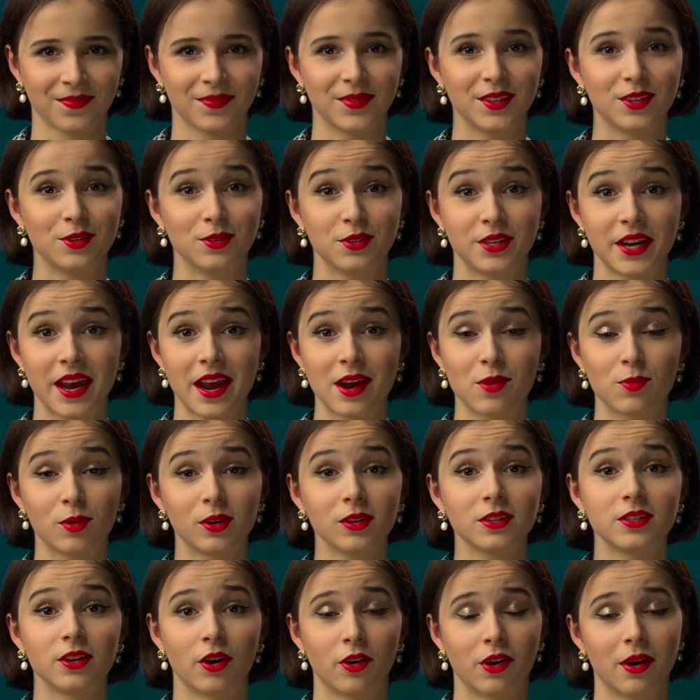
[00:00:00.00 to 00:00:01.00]
Today we'll
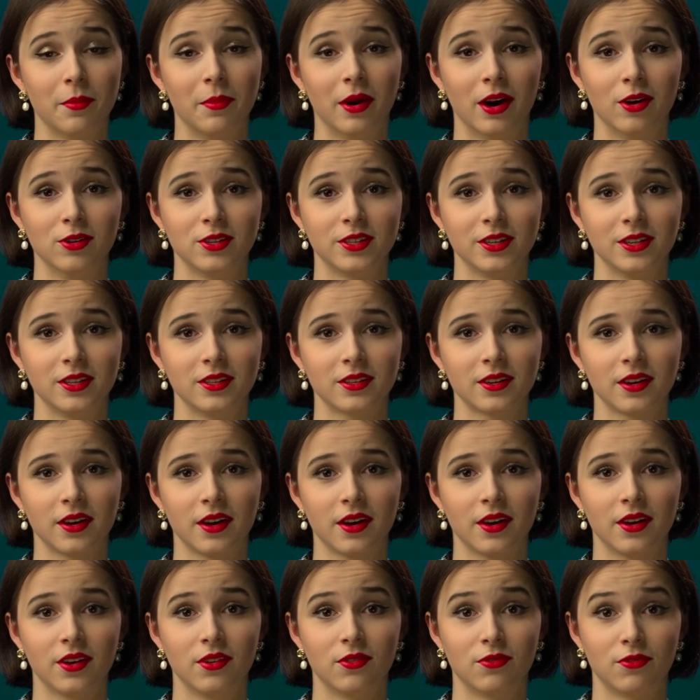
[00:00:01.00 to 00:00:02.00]
talk about it.
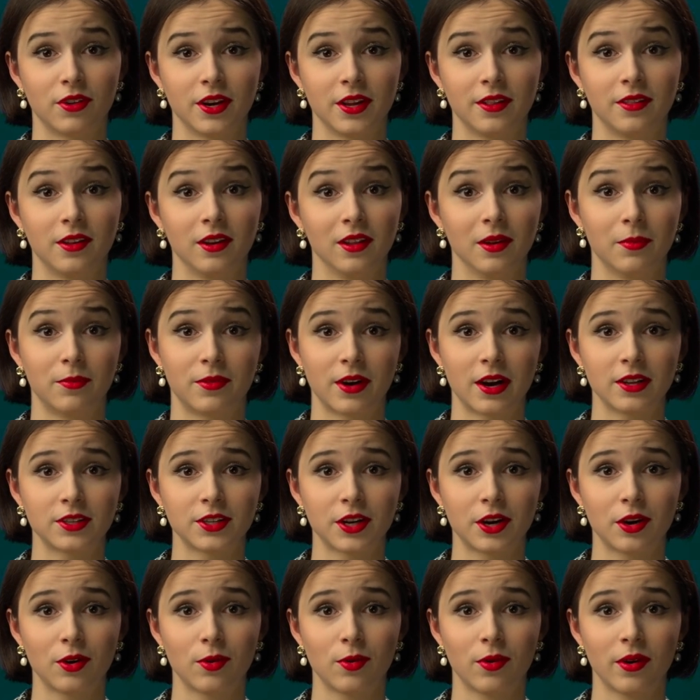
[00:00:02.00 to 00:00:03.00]
Read the
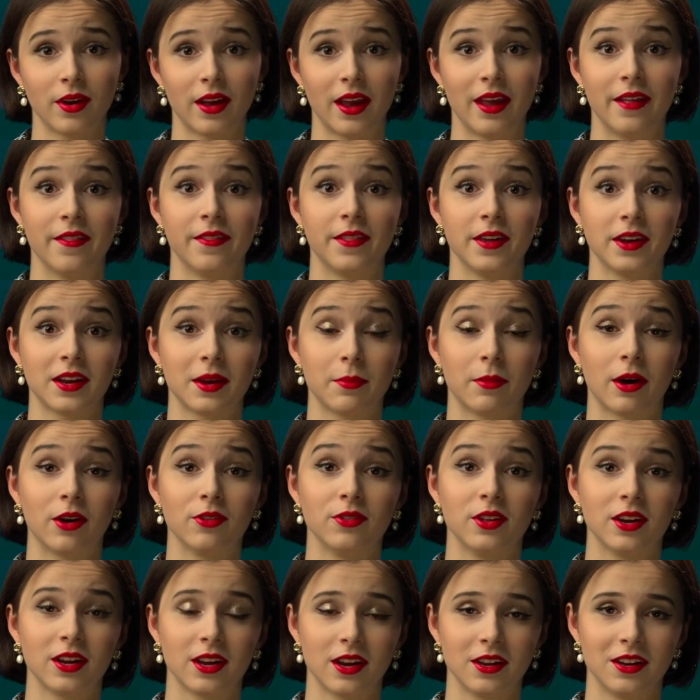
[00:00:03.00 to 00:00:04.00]
libretto and think about
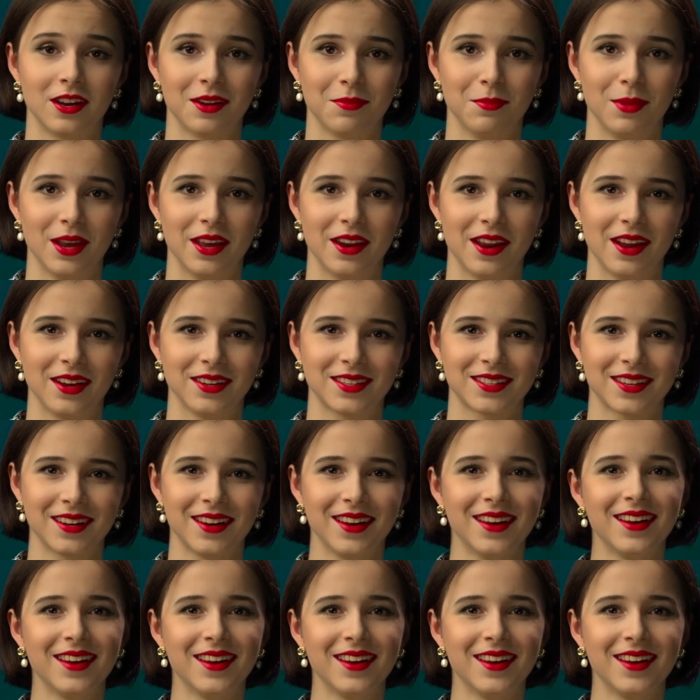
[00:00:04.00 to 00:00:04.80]
the hidden meanings.